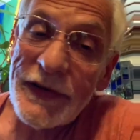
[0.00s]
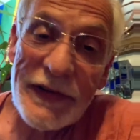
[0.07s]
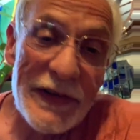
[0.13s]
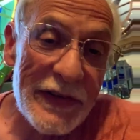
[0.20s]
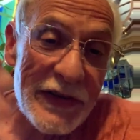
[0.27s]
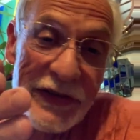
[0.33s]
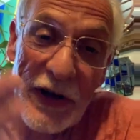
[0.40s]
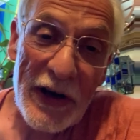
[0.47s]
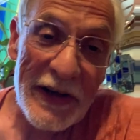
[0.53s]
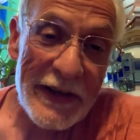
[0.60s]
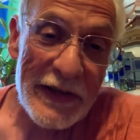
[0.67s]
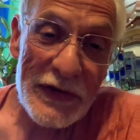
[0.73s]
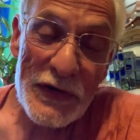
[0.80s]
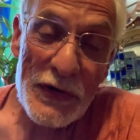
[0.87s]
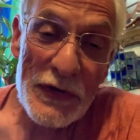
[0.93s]
starting
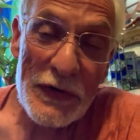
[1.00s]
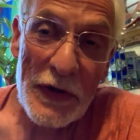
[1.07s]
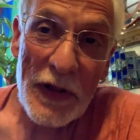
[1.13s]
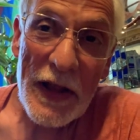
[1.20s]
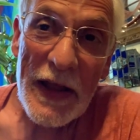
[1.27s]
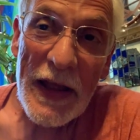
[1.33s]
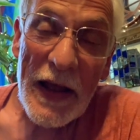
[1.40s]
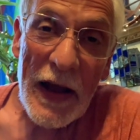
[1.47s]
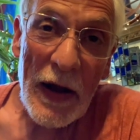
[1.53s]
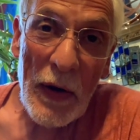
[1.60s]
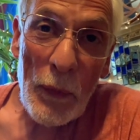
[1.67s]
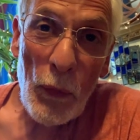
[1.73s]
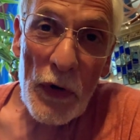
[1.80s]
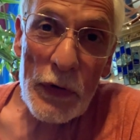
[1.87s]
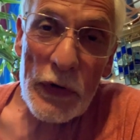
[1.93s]
in school,
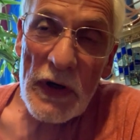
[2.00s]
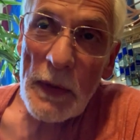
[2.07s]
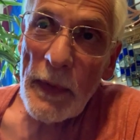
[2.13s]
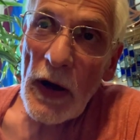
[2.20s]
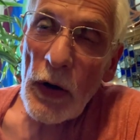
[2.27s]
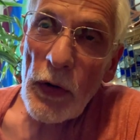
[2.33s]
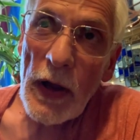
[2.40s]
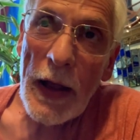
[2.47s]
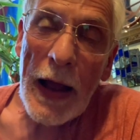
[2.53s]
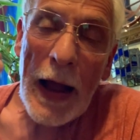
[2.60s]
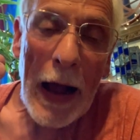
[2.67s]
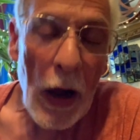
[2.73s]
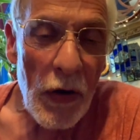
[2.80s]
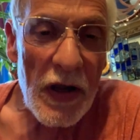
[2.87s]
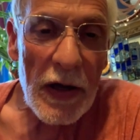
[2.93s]
wondering about
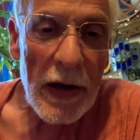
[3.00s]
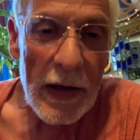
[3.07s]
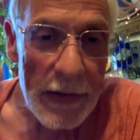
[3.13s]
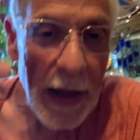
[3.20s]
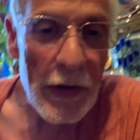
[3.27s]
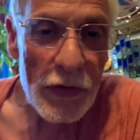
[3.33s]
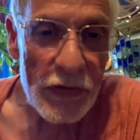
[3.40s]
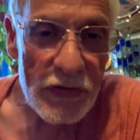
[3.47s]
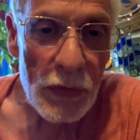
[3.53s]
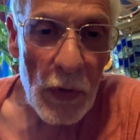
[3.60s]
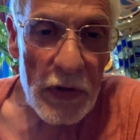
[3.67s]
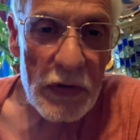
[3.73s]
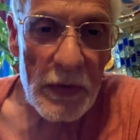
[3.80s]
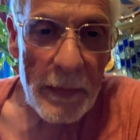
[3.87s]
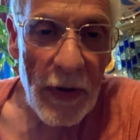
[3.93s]
how come, I used to
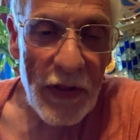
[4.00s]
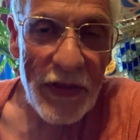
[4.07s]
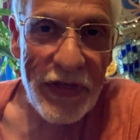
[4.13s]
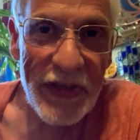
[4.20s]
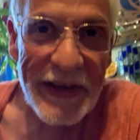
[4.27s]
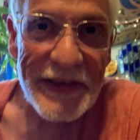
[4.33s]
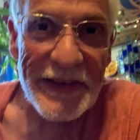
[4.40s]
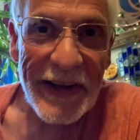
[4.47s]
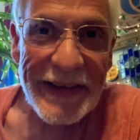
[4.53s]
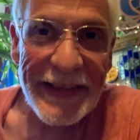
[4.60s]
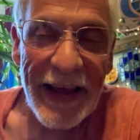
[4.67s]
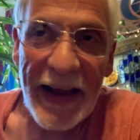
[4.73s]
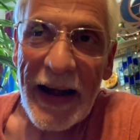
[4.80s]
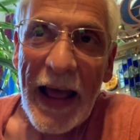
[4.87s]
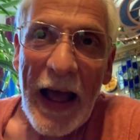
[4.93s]
wonder about things like
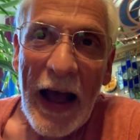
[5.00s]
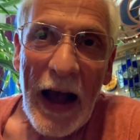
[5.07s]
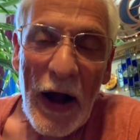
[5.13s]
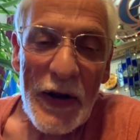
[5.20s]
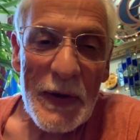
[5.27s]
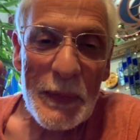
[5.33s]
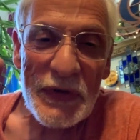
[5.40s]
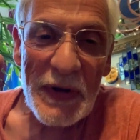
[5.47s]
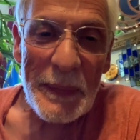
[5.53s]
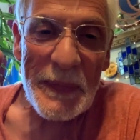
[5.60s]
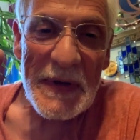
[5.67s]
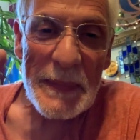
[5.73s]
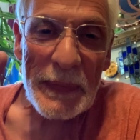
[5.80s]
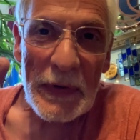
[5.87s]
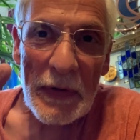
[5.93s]
that. How come some
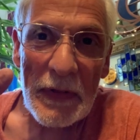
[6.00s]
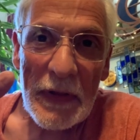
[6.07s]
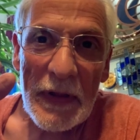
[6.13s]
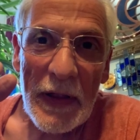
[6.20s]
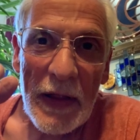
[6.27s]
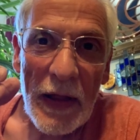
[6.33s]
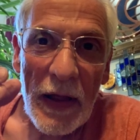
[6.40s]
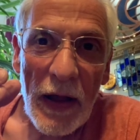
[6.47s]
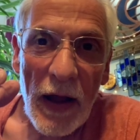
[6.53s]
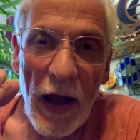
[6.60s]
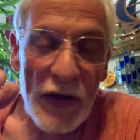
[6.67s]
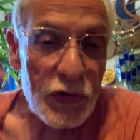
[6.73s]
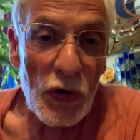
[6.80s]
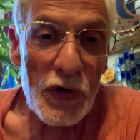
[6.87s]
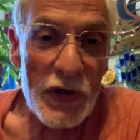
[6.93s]
people are
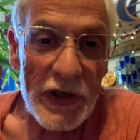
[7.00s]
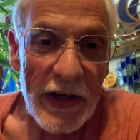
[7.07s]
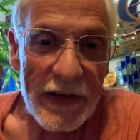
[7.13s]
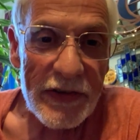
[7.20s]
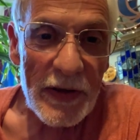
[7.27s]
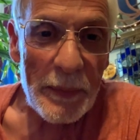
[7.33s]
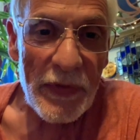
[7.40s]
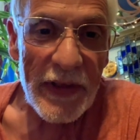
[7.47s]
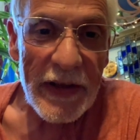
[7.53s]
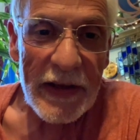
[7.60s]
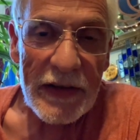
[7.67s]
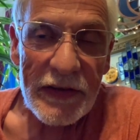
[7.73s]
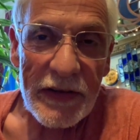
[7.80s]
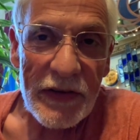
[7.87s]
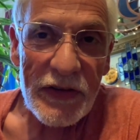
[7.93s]
so good at some
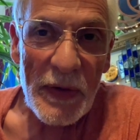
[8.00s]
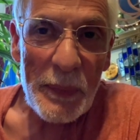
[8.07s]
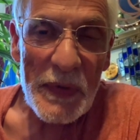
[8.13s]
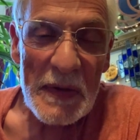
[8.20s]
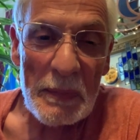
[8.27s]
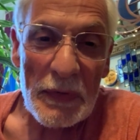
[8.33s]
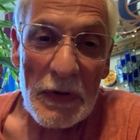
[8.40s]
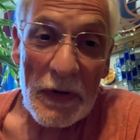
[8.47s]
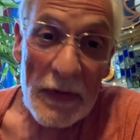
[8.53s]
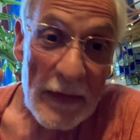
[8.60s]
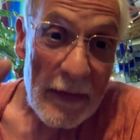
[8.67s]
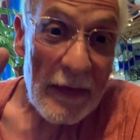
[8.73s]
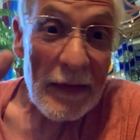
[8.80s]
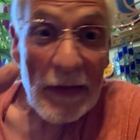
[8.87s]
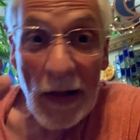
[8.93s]
things and some people
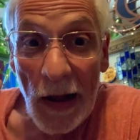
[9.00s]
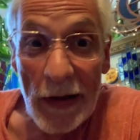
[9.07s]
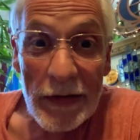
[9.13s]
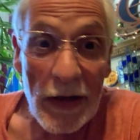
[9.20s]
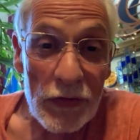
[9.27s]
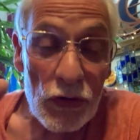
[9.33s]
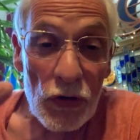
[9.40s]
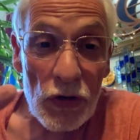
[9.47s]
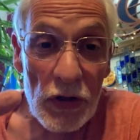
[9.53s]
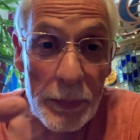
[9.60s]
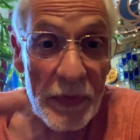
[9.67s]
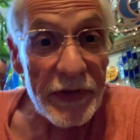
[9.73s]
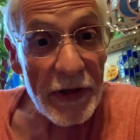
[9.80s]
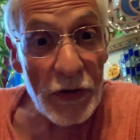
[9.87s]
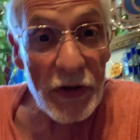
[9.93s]
are not so good,
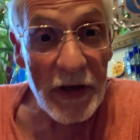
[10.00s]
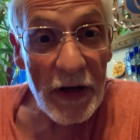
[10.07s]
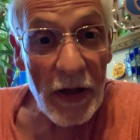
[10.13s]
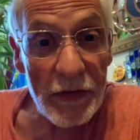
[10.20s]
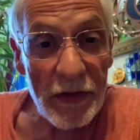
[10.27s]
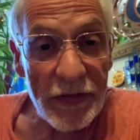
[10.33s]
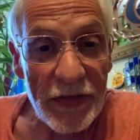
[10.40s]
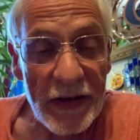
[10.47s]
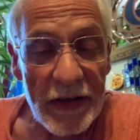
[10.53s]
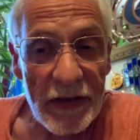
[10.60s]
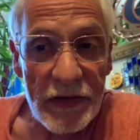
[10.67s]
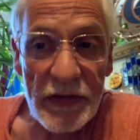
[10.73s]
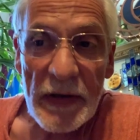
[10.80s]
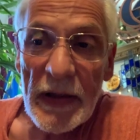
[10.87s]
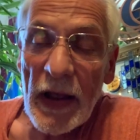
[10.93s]
but they're good at other
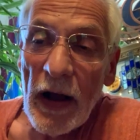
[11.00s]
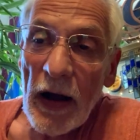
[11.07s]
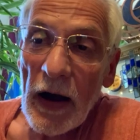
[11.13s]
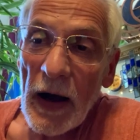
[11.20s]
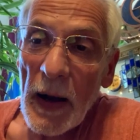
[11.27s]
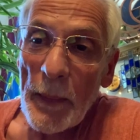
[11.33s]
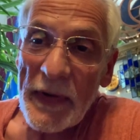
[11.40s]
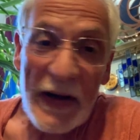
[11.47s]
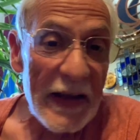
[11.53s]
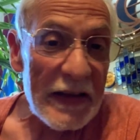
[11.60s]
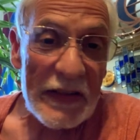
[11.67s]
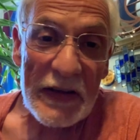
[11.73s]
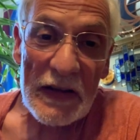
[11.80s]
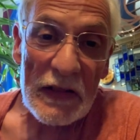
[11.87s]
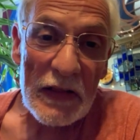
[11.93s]
things? And I can
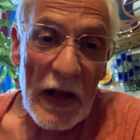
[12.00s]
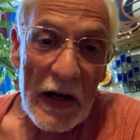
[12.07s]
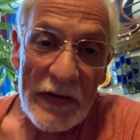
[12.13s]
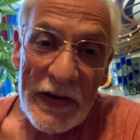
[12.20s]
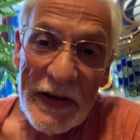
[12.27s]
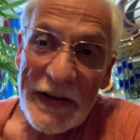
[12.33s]
think of a lot of,